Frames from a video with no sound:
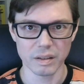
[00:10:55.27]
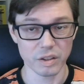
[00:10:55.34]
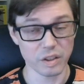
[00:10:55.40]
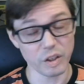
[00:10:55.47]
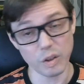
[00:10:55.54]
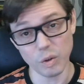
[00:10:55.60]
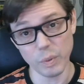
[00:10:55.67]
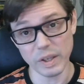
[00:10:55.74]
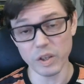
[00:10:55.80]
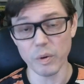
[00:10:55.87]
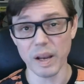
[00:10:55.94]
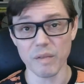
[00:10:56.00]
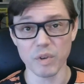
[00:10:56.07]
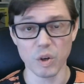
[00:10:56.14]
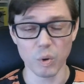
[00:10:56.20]
Still, we do
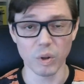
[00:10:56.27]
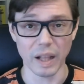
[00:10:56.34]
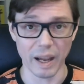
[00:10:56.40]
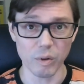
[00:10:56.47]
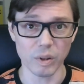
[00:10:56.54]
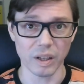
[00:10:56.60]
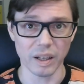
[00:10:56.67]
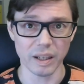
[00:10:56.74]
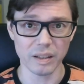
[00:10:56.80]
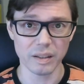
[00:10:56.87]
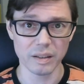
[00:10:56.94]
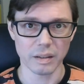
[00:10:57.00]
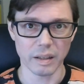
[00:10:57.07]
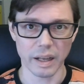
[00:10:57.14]
have a cool outline.